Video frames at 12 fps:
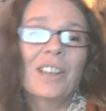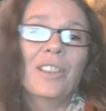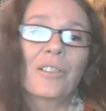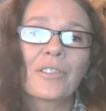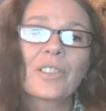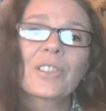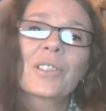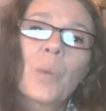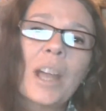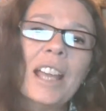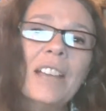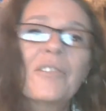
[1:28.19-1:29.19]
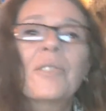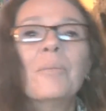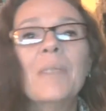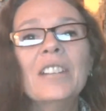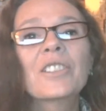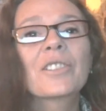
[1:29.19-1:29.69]
The first wave of
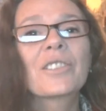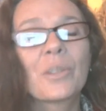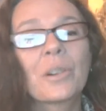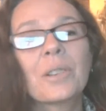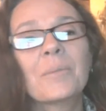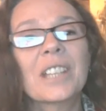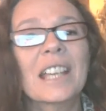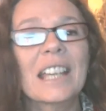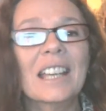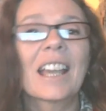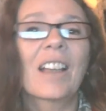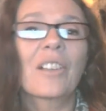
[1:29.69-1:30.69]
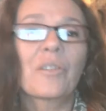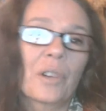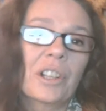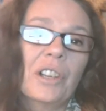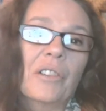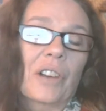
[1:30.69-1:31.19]
major storms to hit
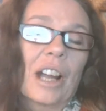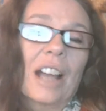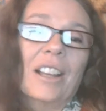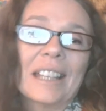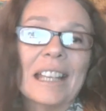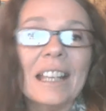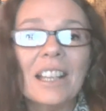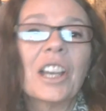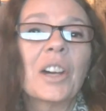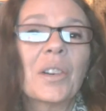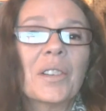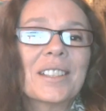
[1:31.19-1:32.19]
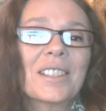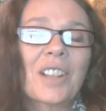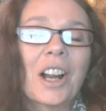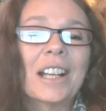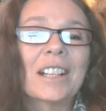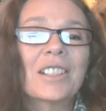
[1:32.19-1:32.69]
California for El Nino is
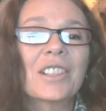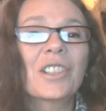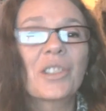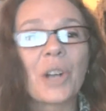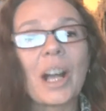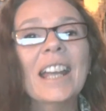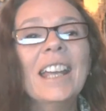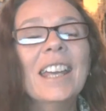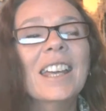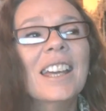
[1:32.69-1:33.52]
starting to strike.